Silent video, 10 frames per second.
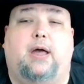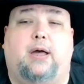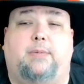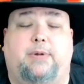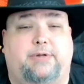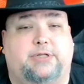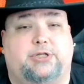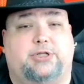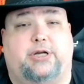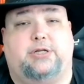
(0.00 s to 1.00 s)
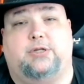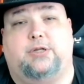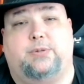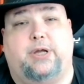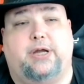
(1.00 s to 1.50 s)
Uh, maybe it's a change of
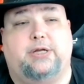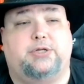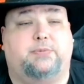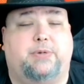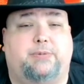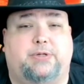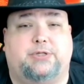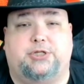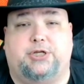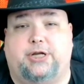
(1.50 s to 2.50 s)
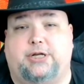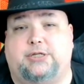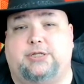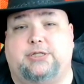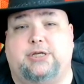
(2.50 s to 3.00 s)
location. Maybe it's a
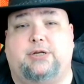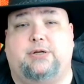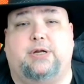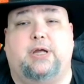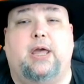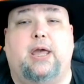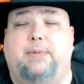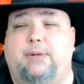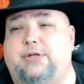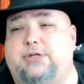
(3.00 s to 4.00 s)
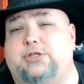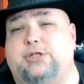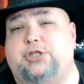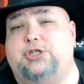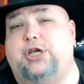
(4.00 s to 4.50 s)
change of scenery. Maybe it's just
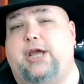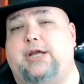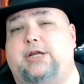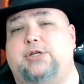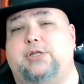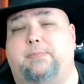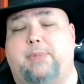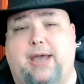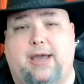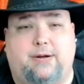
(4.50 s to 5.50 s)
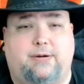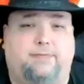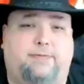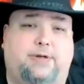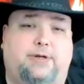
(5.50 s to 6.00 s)
a change in the pattern
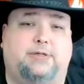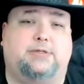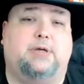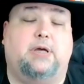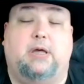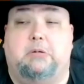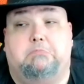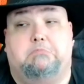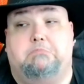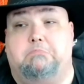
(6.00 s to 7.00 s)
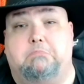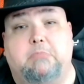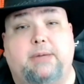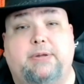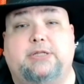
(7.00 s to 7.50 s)
of things.
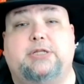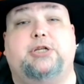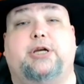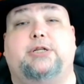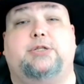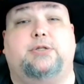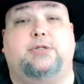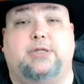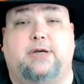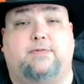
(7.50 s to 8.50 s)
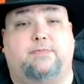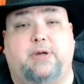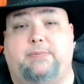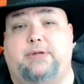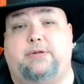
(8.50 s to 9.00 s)
Maybe it's a change in yourself.
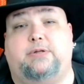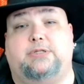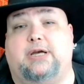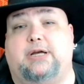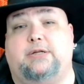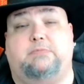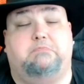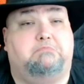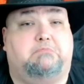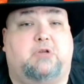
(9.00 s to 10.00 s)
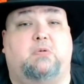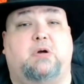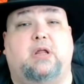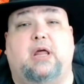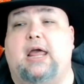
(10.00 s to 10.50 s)
Maybe you decided, you know
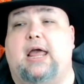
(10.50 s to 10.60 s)
what?